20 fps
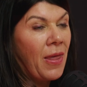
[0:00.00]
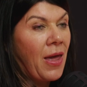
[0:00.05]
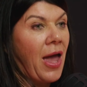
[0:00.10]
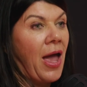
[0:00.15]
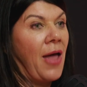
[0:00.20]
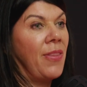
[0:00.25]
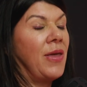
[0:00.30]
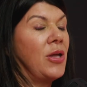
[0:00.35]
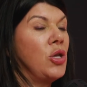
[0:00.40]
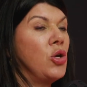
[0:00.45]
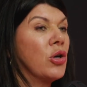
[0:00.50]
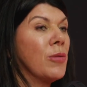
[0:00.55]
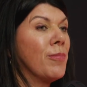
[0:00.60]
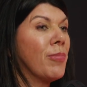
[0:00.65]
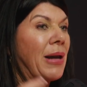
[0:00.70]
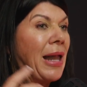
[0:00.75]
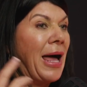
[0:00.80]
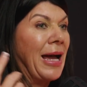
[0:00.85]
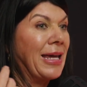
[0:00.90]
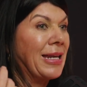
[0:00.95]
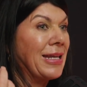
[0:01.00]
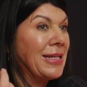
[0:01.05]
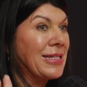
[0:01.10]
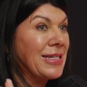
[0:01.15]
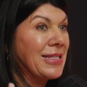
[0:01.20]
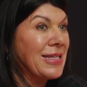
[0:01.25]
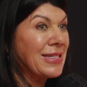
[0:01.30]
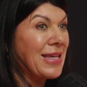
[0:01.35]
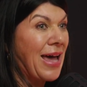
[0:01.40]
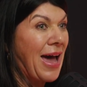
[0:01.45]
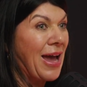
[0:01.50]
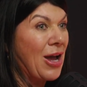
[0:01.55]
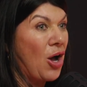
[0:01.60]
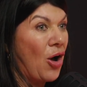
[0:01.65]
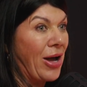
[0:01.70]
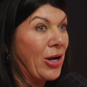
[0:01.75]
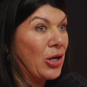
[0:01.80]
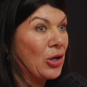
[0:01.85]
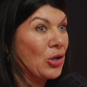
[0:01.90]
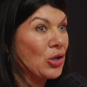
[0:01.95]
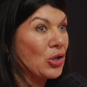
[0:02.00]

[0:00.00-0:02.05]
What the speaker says: and then you can plug it into this AI